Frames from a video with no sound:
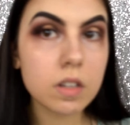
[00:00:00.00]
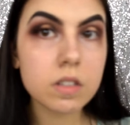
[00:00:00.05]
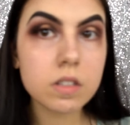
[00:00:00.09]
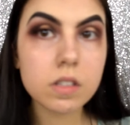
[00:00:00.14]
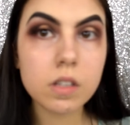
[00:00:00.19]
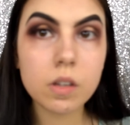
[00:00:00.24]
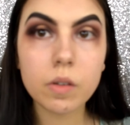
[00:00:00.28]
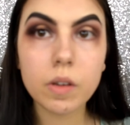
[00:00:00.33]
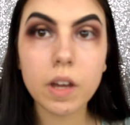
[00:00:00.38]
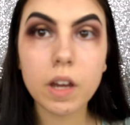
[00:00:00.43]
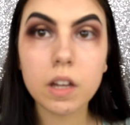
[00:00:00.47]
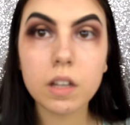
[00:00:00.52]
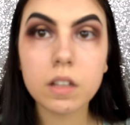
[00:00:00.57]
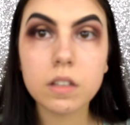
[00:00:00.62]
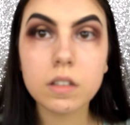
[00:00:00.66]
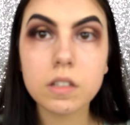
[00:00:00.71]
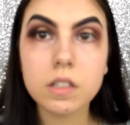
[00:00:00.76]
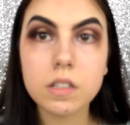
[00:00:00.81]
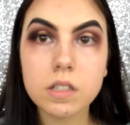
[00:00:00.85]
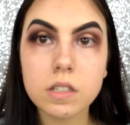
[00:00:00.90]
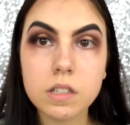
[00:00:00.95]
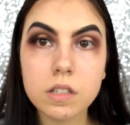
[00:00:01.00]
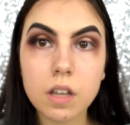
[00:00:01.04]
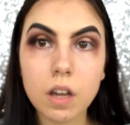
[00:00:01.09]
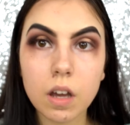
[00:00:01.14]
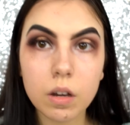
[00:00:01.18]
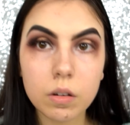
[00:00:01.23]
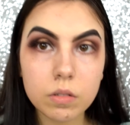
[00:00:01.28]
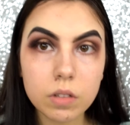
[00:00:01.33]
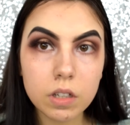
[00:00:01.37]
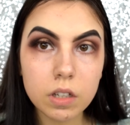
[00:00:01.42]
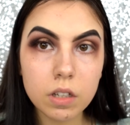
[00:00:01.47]
So yeah, this is
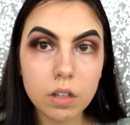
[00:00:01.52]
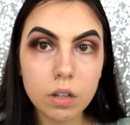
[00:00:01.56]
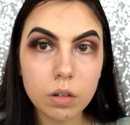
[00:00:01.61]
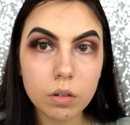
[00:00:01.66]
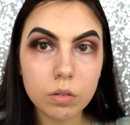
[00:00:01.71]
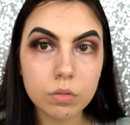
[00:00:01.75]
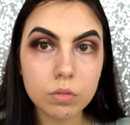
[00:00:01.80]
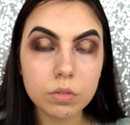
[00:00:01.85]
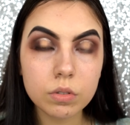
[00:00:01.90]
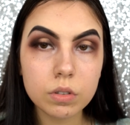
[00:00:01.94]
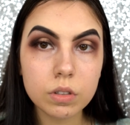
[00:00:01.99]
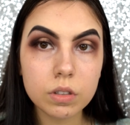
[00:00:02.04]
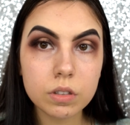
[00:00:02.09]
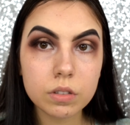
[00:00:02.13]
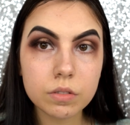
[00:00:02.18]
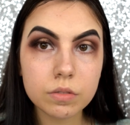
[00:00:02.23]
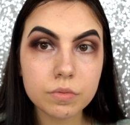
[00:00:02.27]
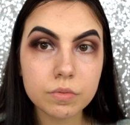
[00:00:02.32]
how they look.